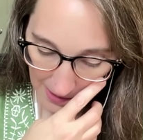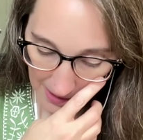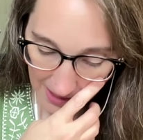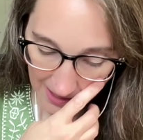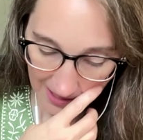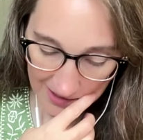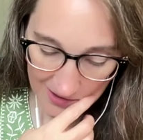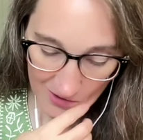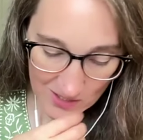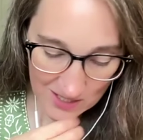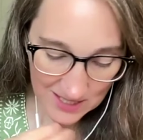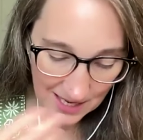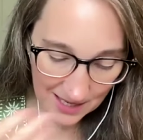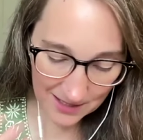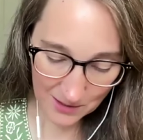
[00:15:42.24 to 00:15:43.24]
And I
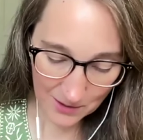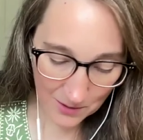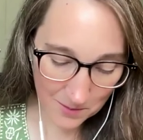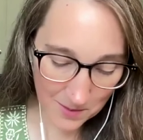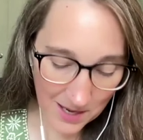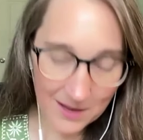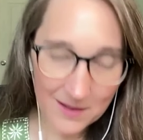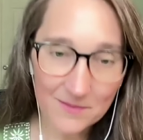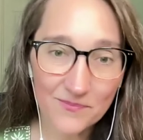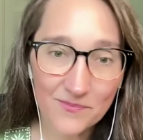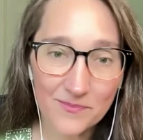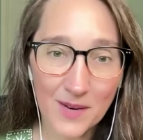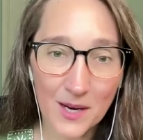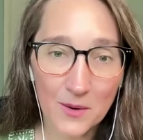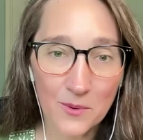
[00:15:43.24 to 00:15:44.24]
understand, you know, my
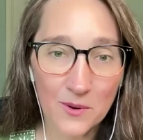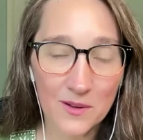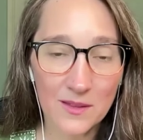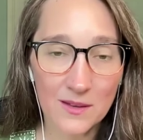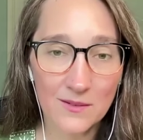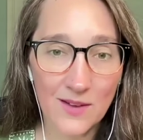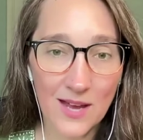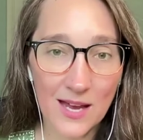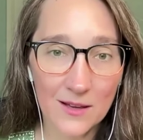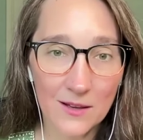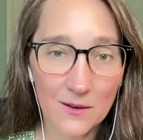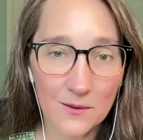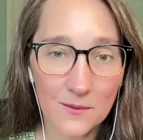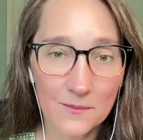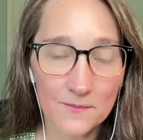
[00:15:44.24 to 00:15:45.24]
my worth and
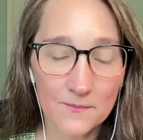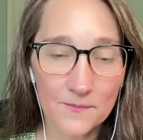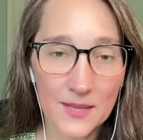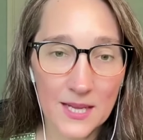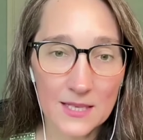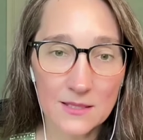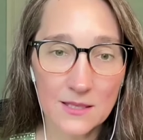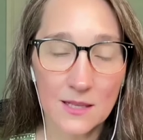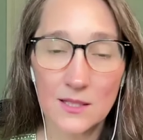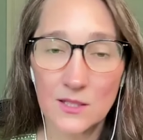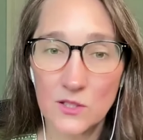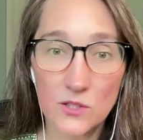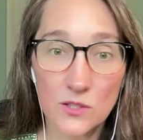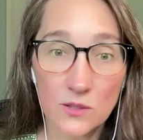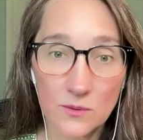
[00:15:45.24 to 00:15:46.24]
value has
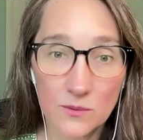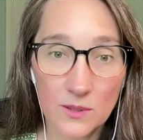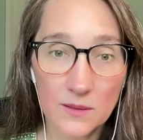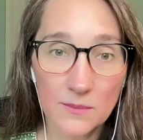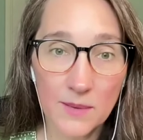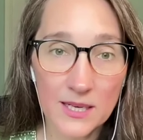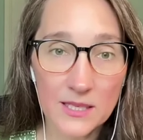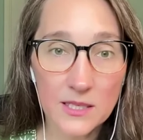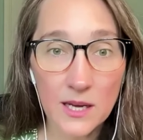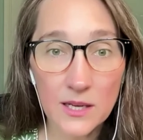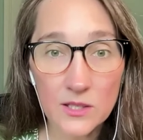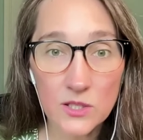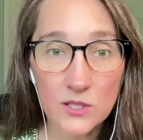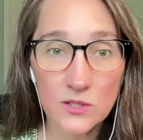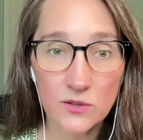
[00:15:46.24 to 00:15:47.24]
nothing to do with my
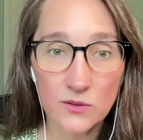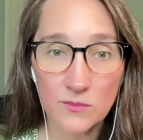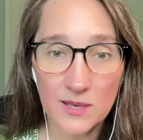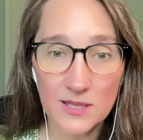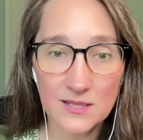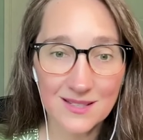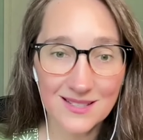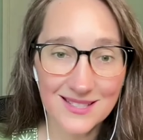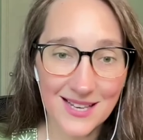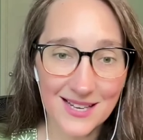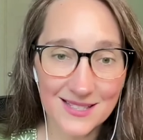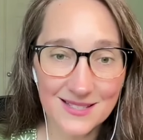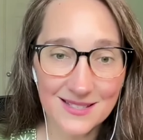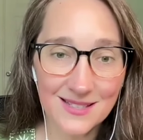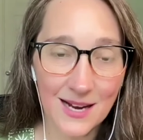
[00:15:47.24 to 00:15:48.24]
intelligence or my
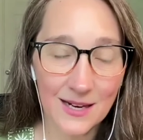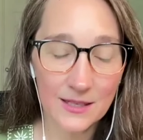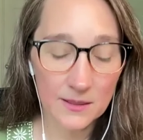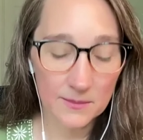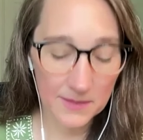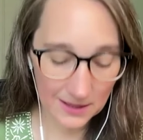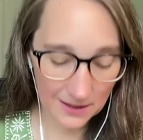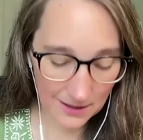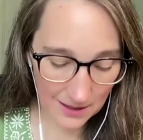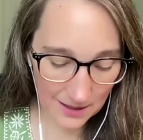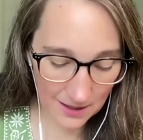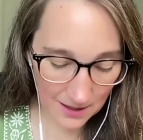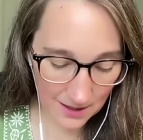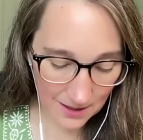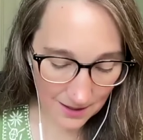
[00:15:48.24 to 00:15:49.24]
success
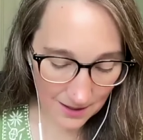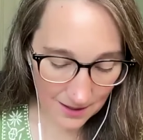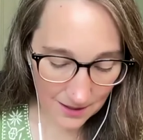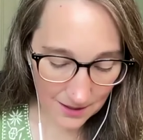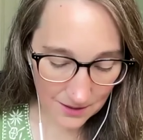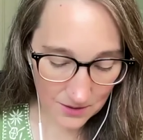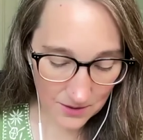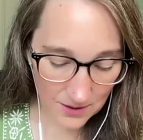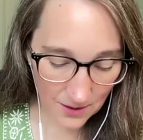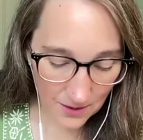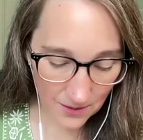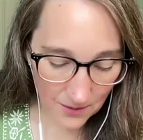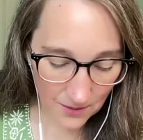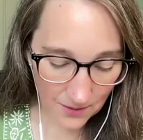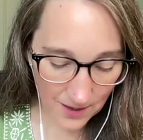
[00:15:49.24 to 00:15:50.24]
academically.
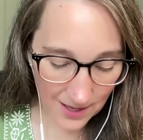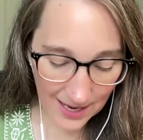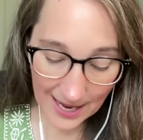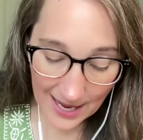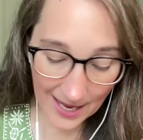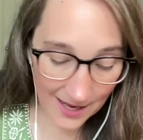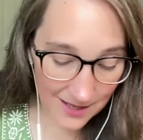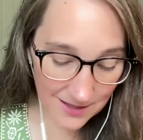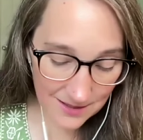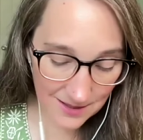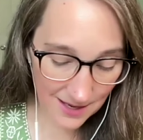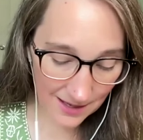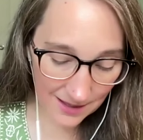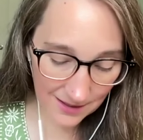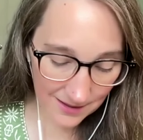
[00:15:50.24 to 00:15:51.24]
So, and
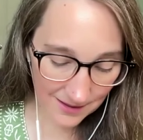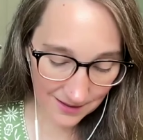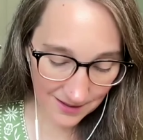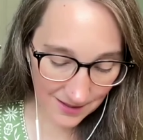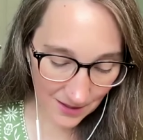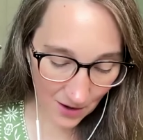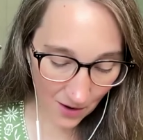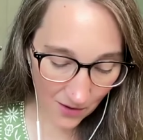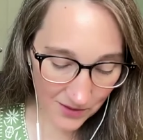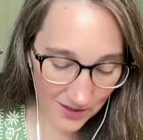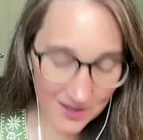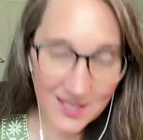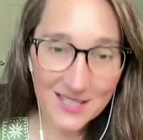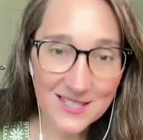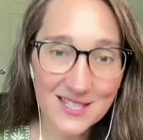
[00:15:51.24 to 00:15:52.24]
that all
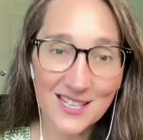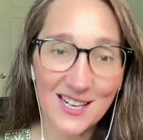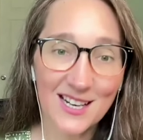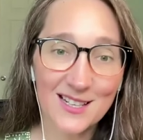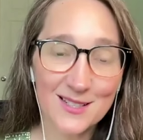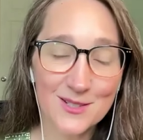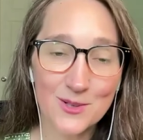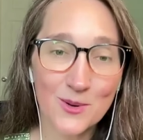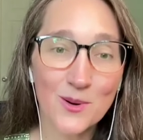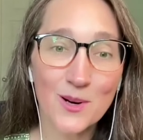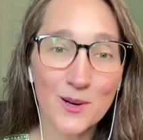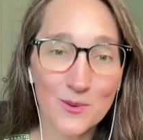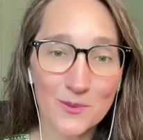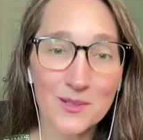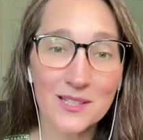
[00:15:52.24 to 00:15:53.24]
the things that I enjoy
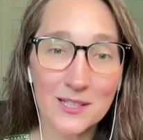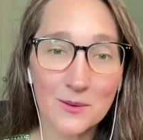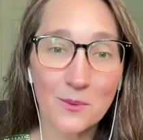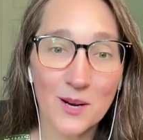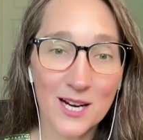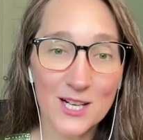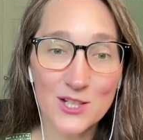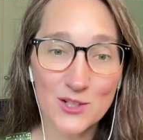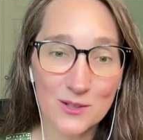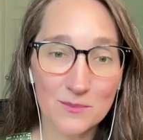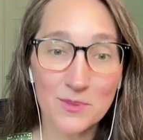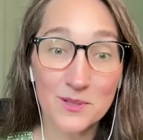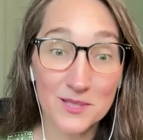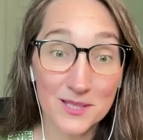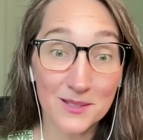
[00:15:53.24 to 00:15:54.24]
are really what I
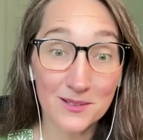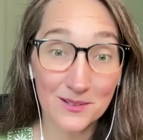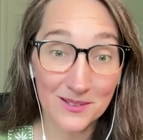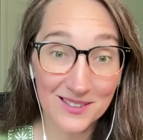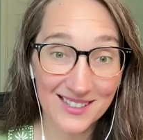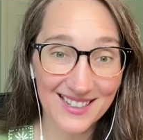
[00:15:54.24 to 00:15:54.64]
should pursue